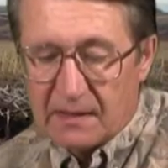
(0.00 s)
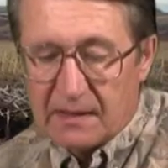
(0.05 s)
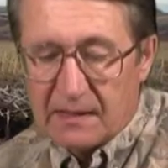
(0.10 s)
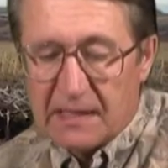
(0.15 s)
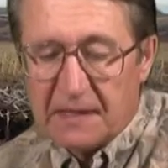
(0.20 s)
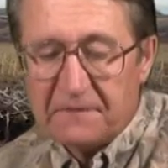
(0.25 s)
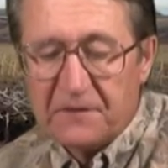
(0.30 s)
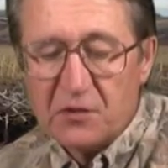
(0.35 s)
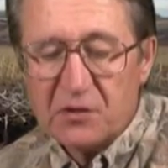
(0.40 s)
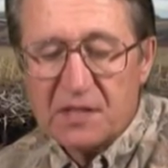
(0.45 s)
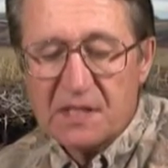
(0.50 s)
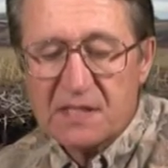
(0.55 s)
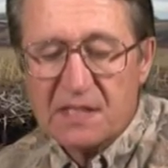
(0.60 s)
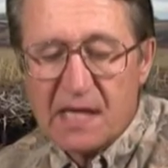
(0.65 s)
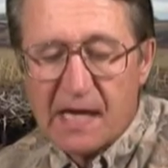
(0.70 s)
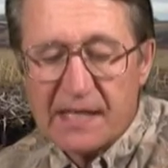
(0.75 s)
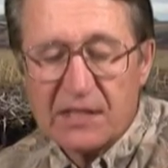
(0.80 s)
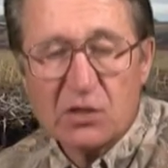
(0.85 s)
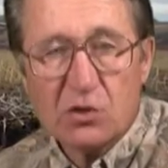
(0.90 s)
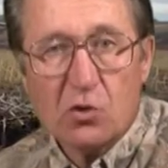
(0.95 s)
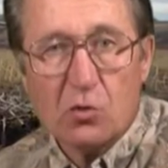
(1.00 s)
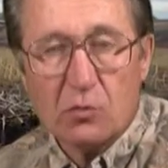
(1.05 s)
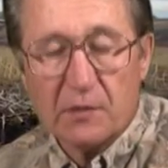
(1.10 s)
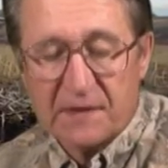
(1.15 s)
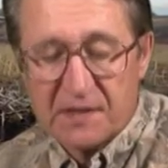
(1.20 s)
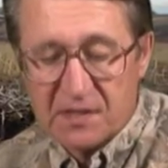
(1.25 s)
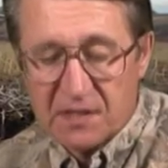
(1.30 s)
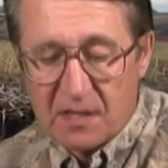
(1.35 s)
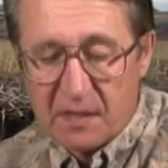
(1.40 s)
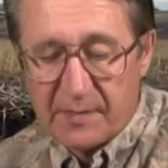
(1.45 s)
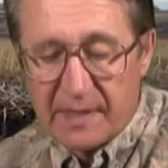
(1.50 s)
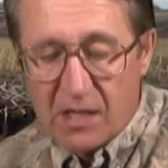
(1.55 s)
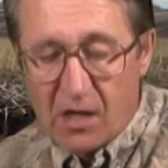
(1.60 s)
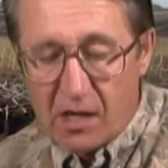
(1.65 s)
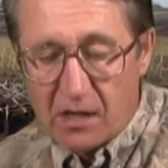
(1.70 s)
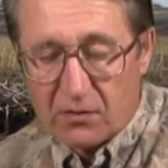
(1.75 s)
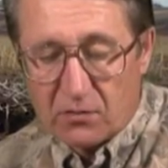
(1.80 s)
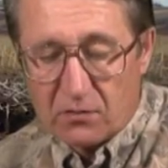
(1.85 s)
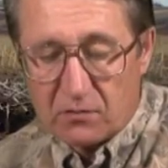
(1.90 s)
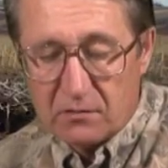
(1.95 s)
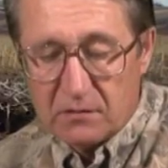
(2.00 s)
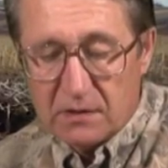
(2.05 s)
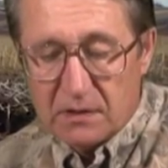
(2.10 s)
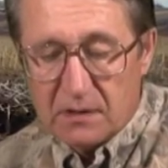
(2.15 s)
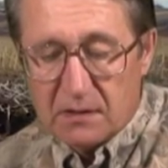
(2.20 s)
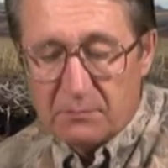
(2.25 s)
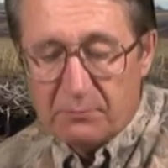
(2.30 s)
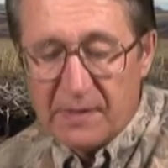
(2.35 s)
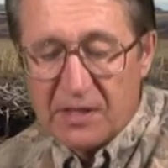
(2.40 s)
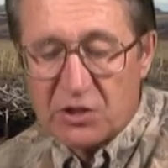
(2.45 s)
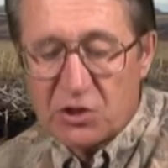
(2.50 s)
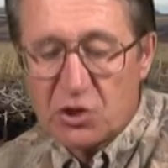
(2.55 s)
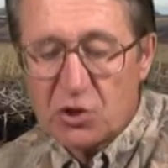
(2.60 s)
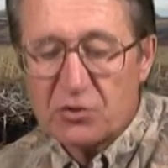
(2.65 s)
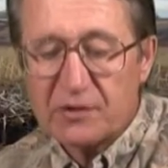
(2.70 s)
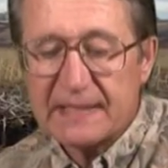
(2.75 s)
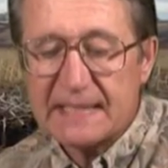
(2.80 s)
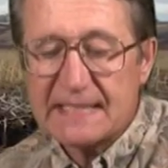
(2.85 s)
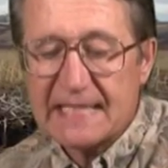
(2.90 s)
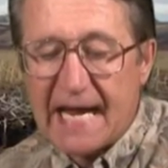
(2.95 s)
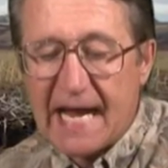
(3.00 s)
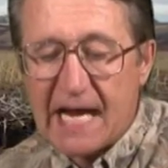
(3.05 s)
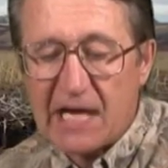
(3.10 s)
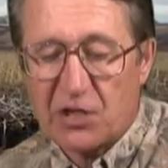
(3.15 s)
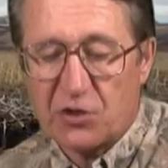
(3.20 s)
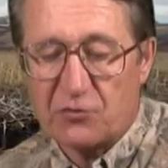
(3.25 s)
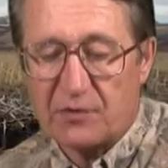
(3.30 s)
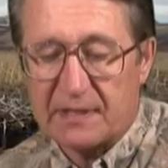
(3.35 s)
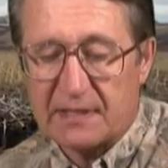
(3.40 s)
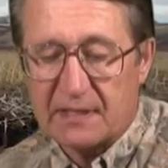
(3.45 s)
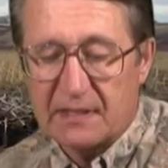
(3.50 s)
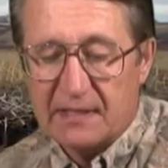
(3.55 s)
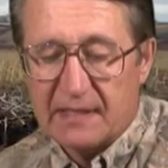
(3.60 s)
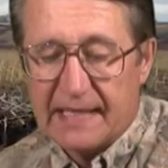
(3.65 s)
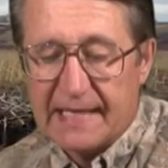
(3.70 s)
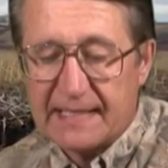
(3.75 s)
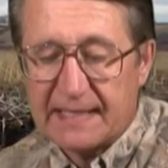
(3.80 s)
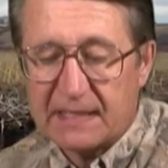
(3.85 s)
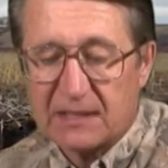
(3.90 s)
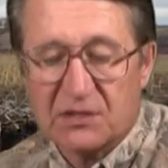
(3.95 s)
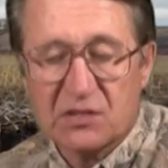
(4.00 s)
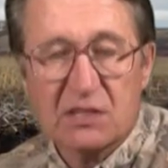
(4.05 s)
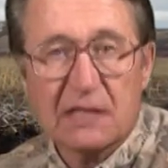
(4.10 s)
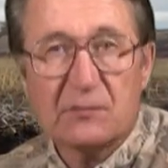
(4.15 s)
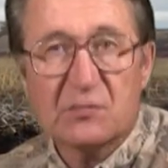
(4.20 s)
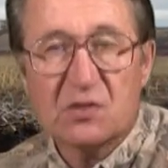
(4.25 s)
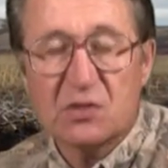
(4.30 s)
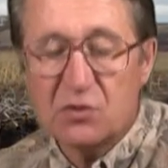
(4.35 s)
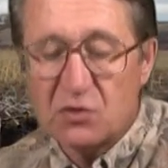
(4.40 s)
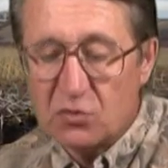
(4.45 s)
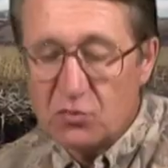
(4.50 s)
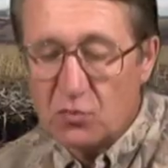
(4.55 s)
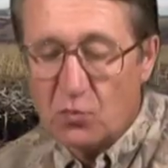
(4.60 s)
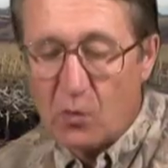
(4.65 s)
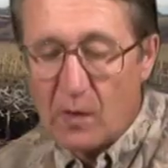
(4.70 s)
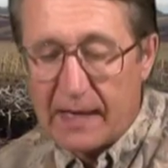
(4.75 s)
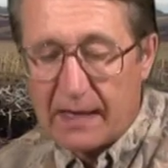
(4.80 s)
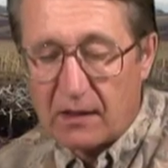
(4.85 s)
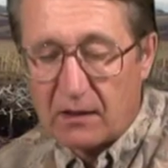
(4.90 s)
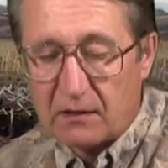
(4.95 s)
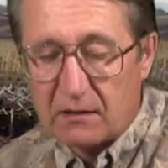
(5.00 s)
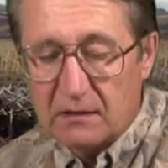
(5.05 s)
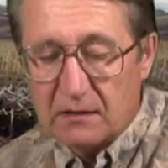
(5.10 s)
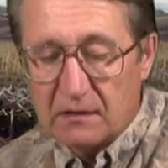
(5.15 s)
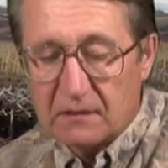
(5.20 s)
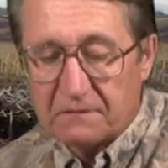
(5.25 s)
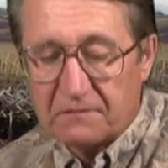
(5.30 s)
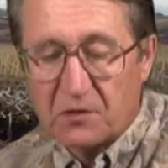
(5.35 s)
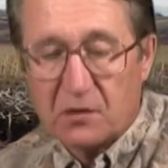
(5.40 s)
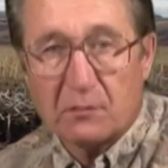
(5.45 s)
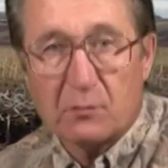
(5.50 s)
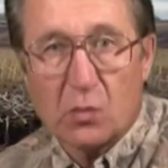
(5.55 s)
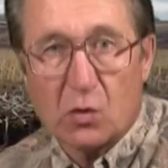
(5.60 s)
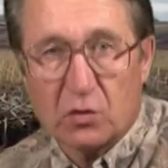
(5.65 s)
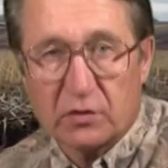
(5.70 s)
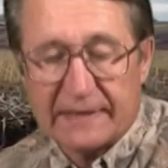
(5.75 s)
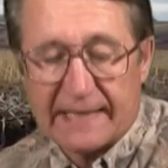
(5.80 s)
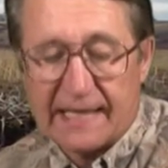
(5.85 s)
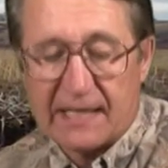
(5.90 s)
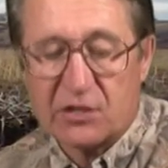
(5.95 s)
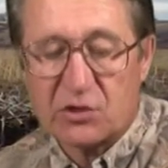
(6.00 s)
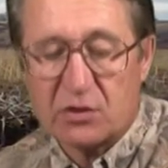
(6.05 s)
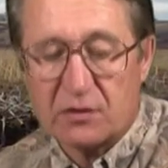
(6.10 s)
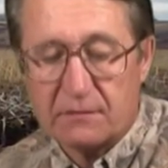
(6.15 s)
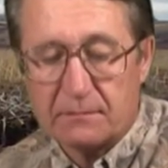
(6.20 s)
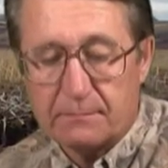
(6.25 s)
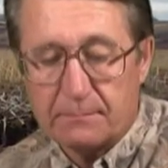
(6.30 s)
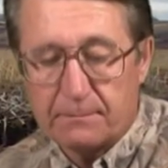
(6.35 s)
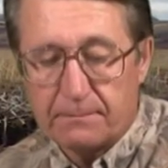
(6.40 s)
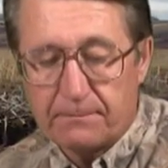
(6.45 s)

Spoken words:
If you decide to go with the semi-auto, make sure it is accurate and it'll substitute well for a bolt action.